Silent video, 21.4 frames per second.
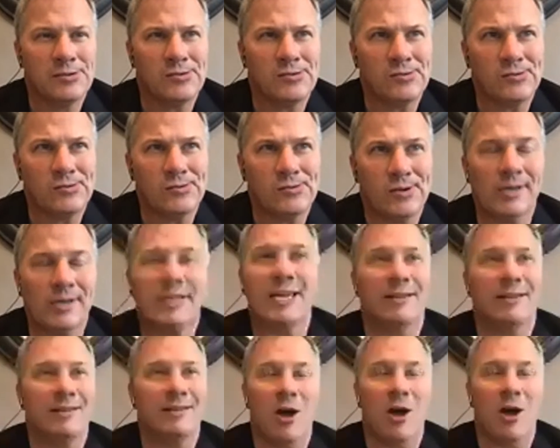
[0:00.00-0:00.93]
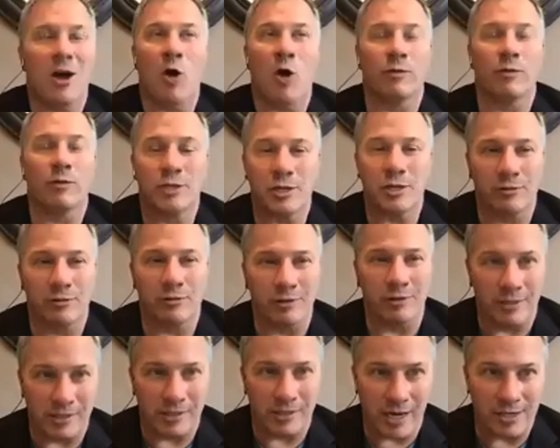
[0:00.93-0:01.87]
again,
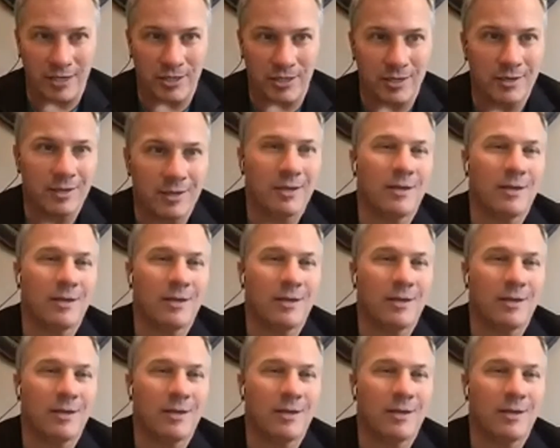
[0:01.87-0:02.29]
overgeneralization,